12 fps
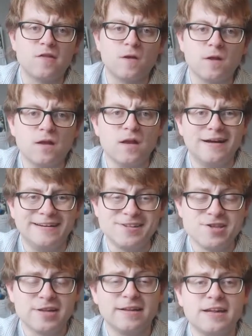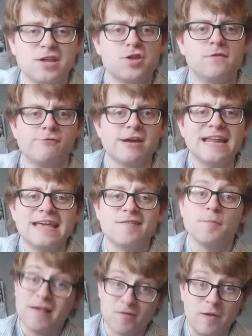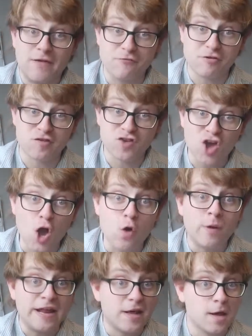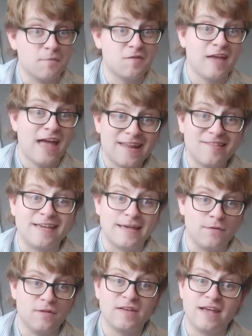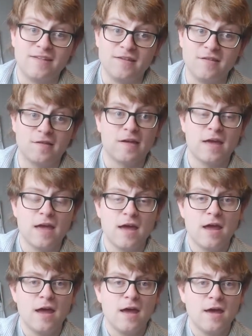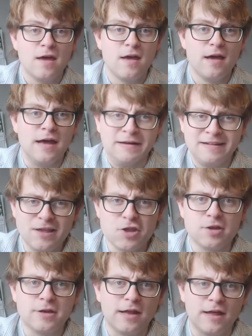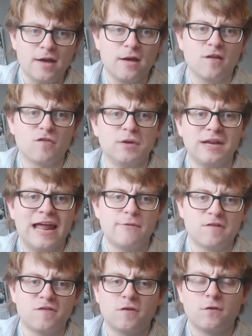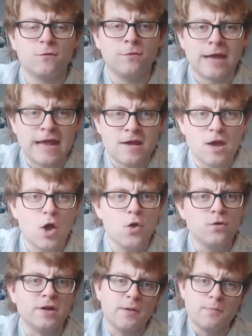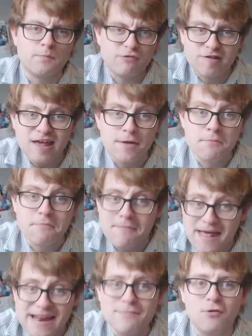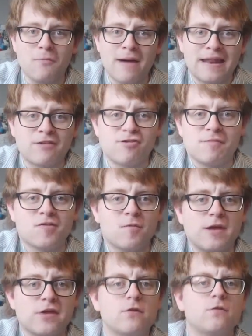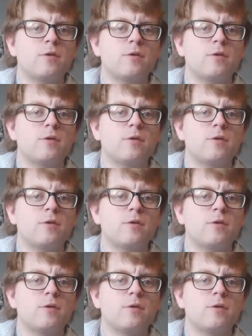that a digital edition really is the best way for us to go when it comes to editing the Tretiz. An edition like ours will allow us to encode and present many more manuscripts than we could